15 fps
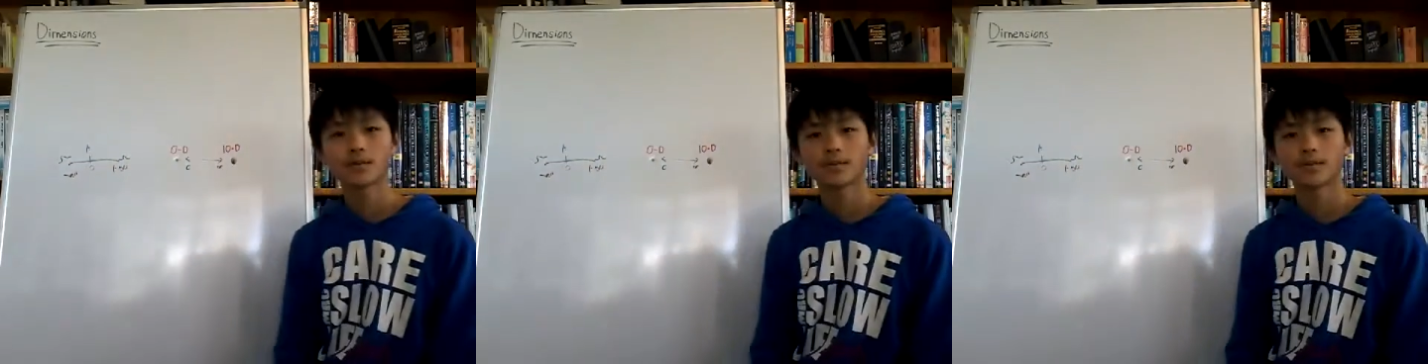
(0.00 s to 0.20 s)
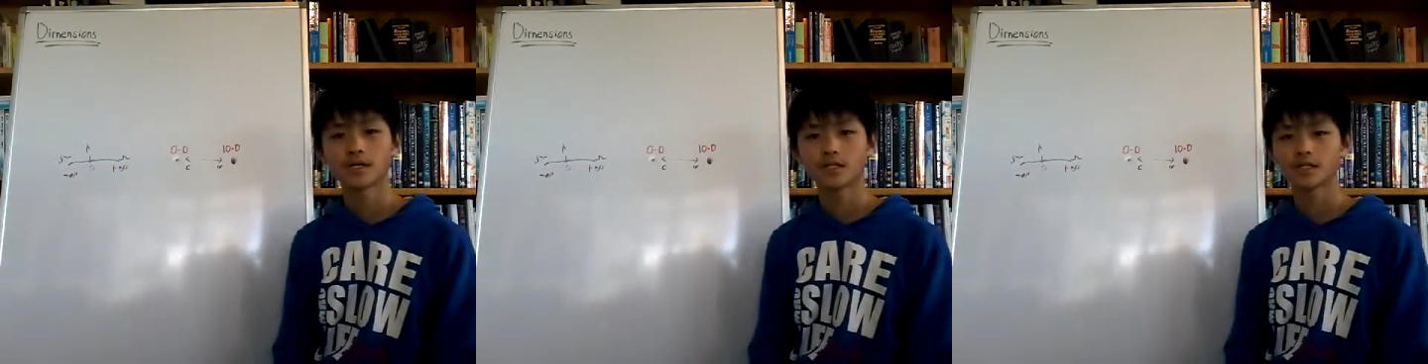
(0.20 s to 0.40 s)

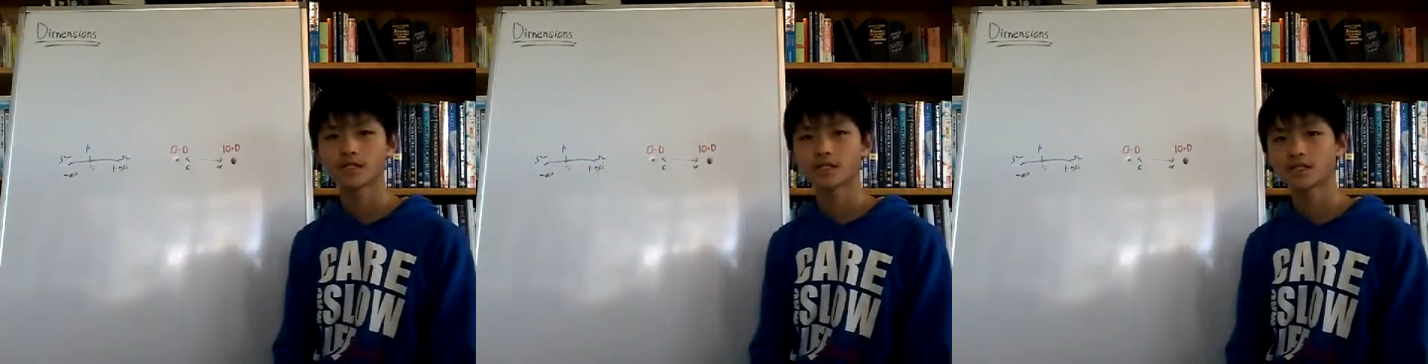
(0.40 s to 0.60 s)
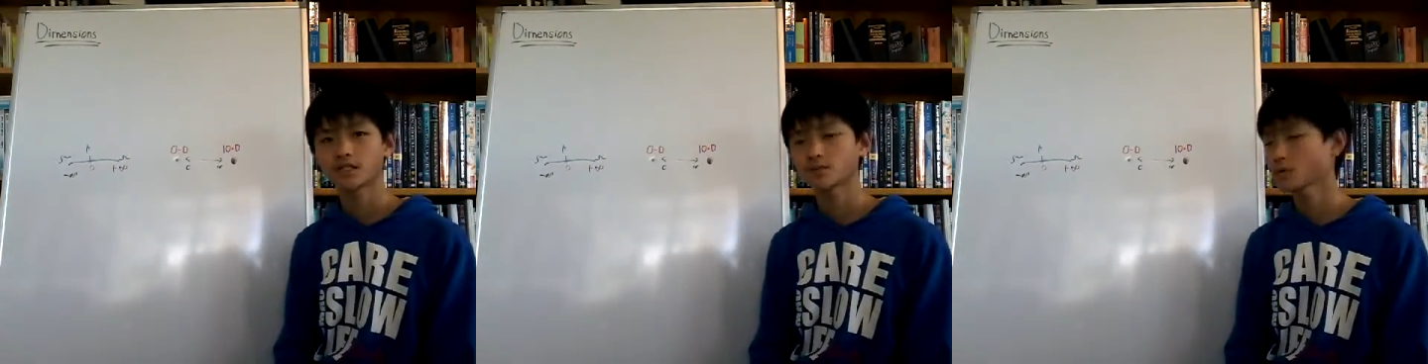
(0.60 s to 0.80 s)
but
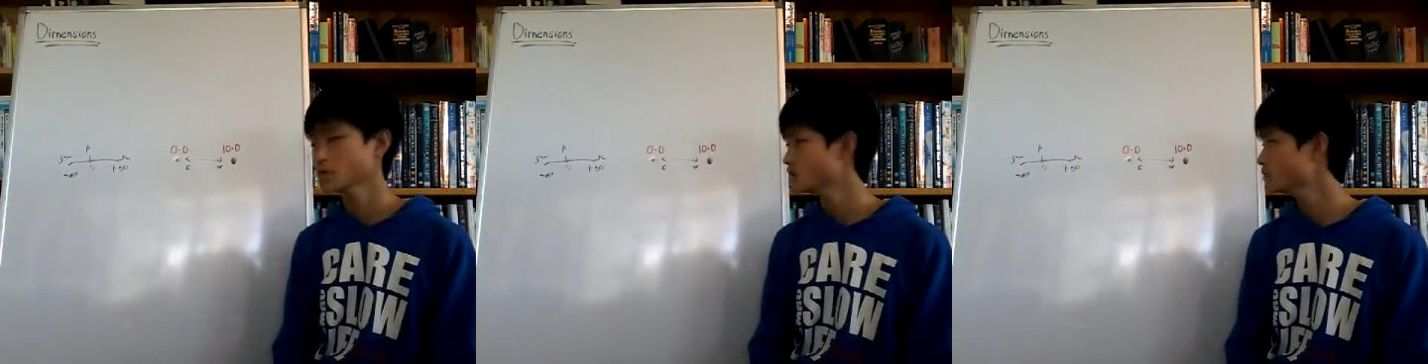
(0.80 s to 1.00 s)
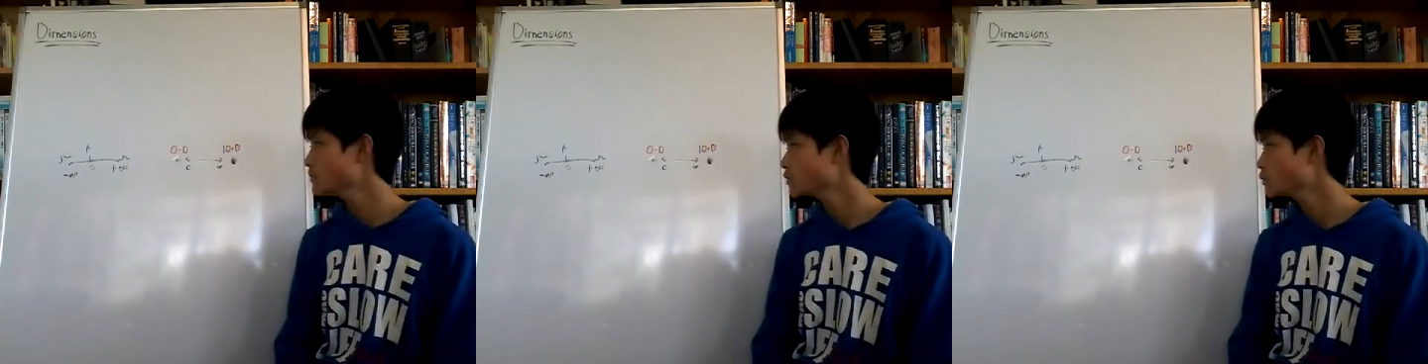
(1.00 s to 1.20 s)
there's
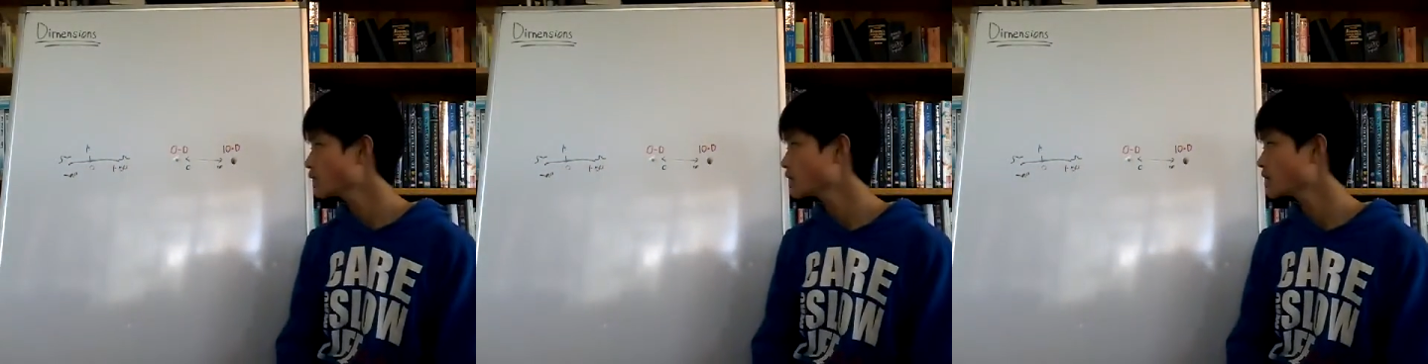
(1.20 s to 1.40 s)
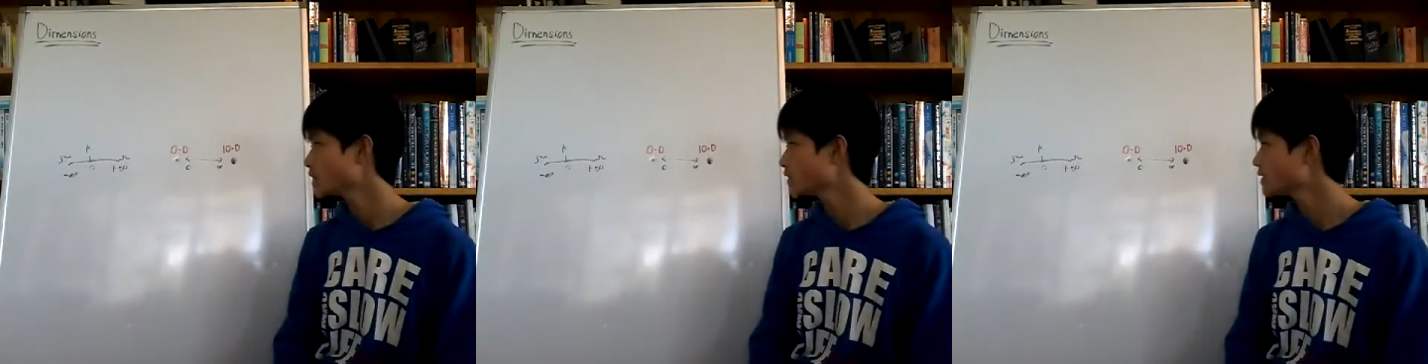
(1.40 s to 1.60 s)
supposed to be
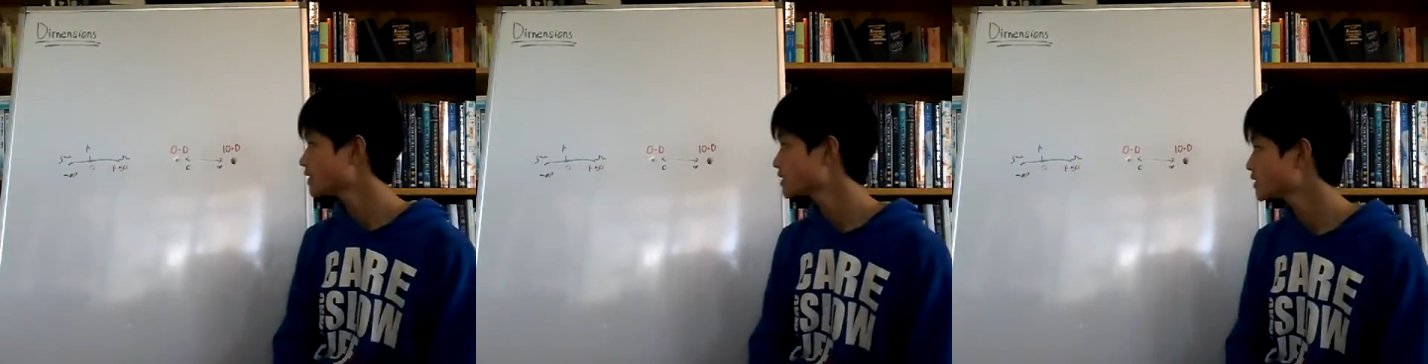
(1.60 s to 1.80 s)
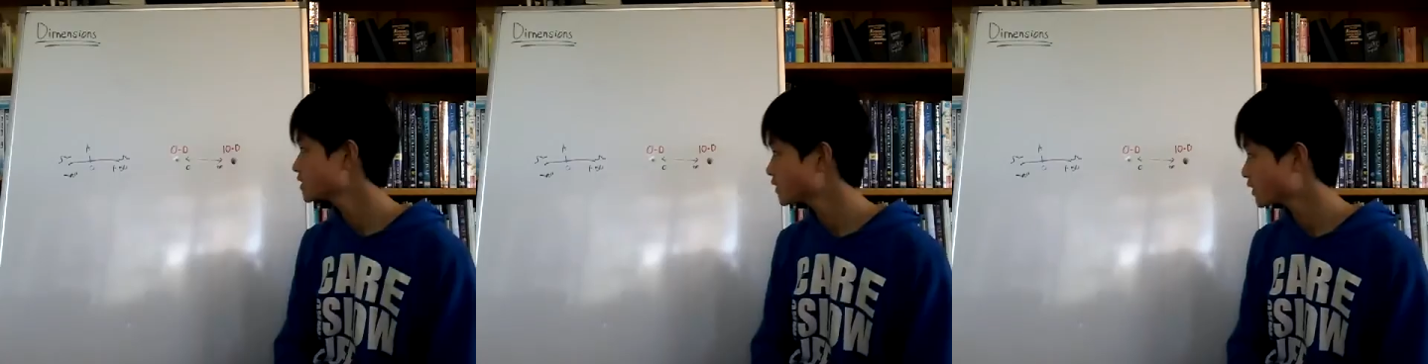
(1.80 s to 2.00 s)
1.
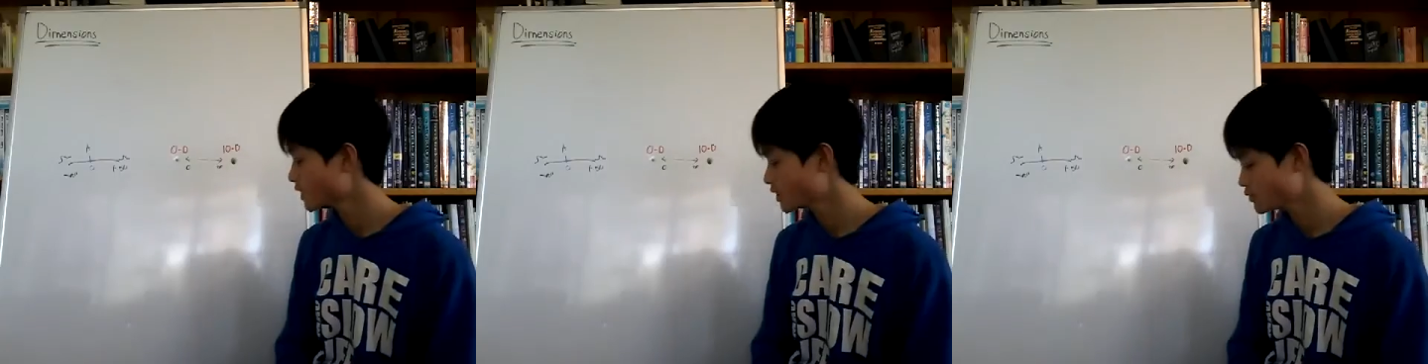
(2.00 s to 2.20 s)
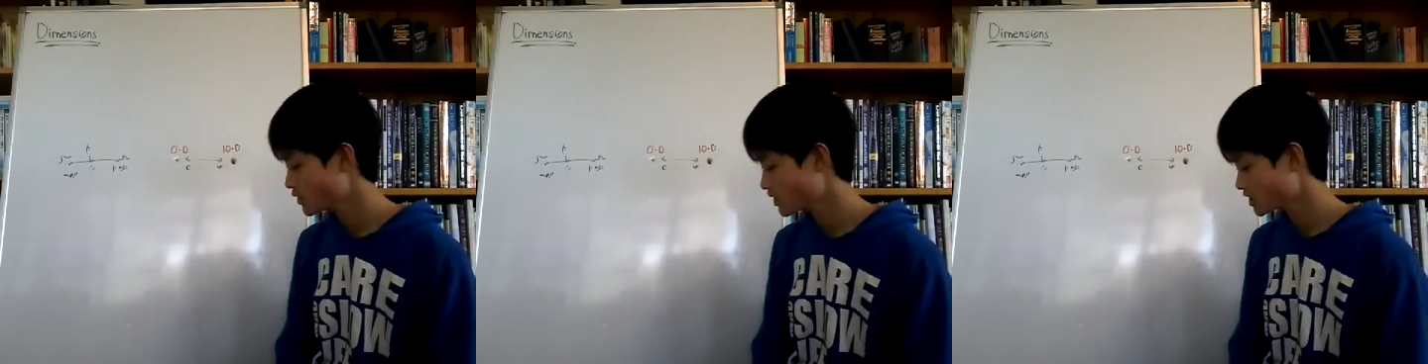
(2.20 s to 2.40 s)
So how
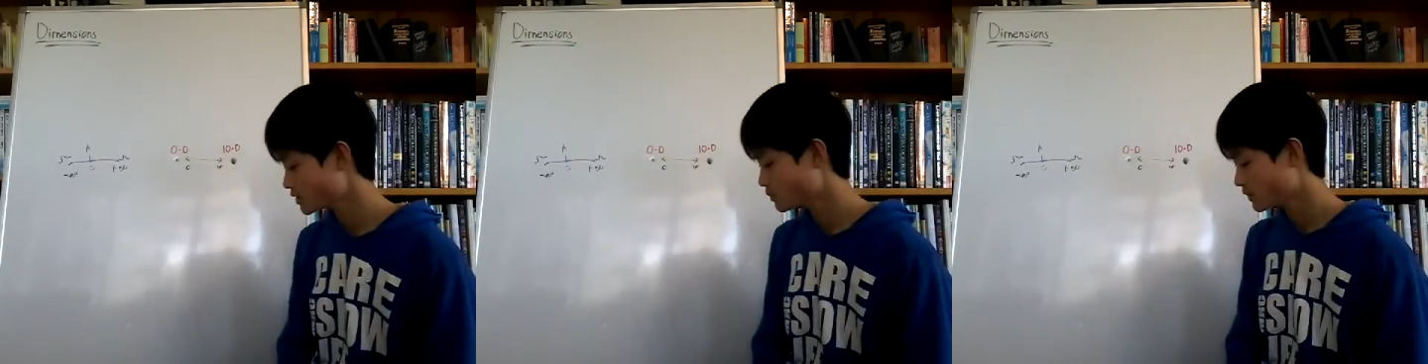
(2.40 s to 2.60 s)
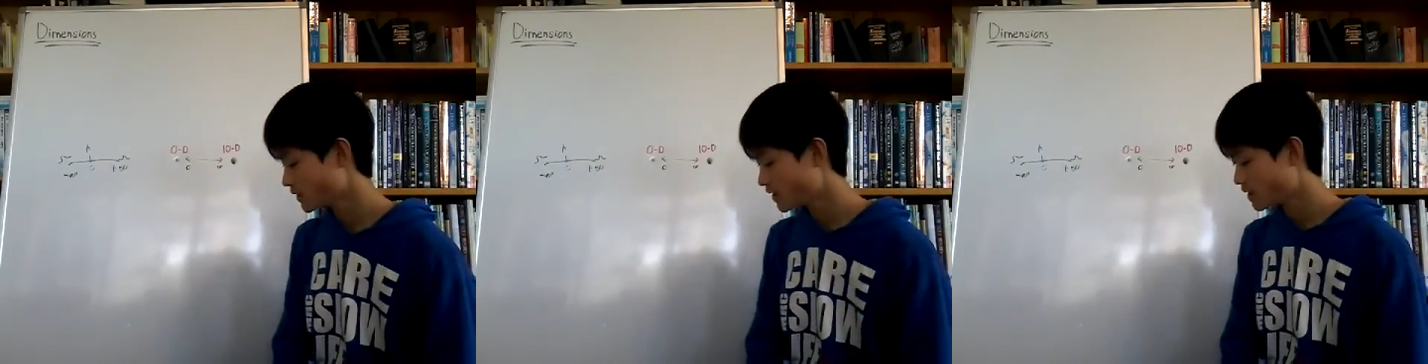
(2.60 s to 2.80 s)
do I
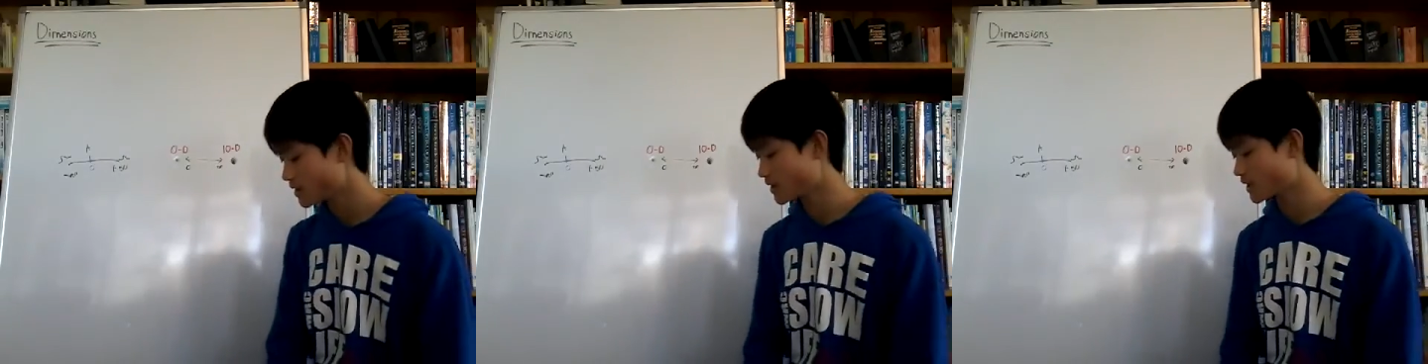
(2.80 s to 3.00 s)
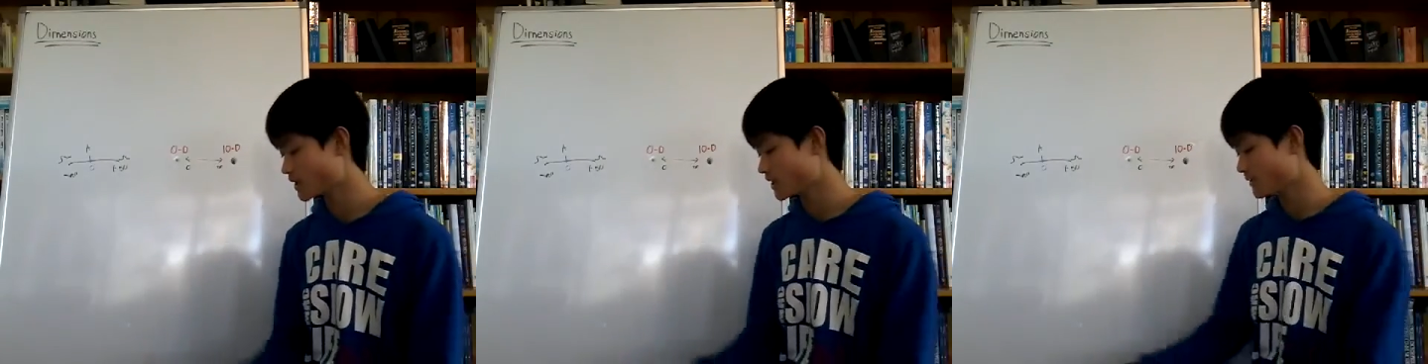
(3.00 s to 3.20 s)
explain
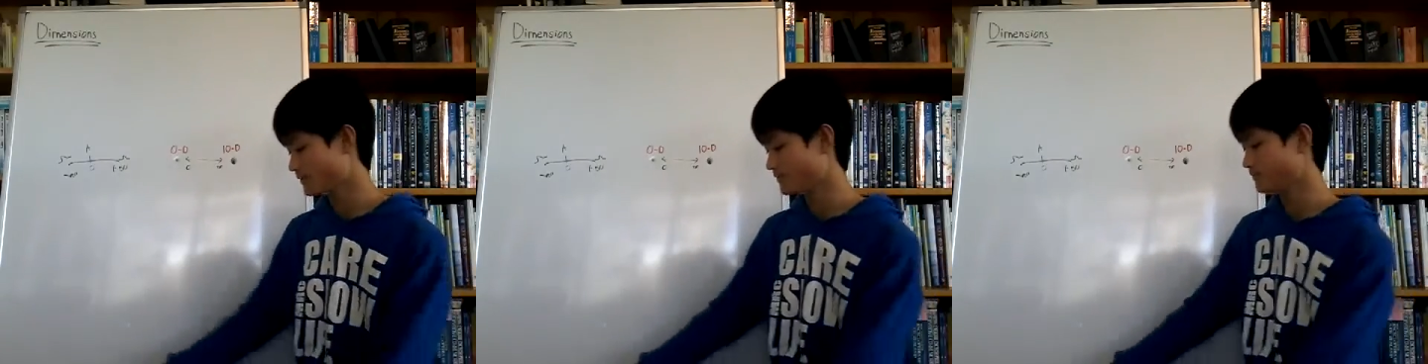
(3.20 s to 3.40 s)
that?